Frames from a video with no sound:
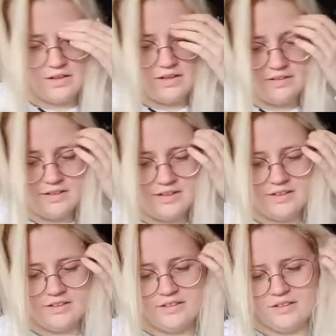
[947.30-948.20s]
And
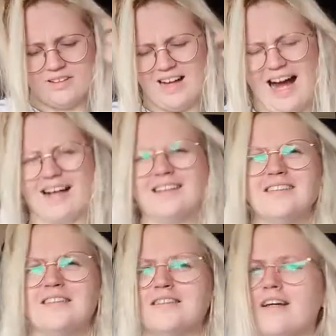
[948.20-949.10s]
then
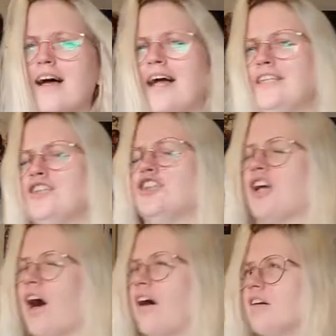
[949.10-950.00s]
Alistair and
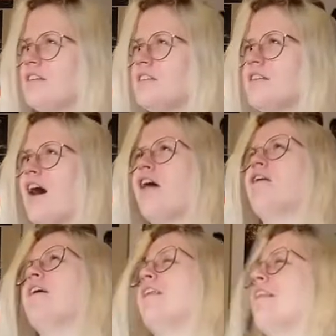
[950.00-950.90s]
Charles are a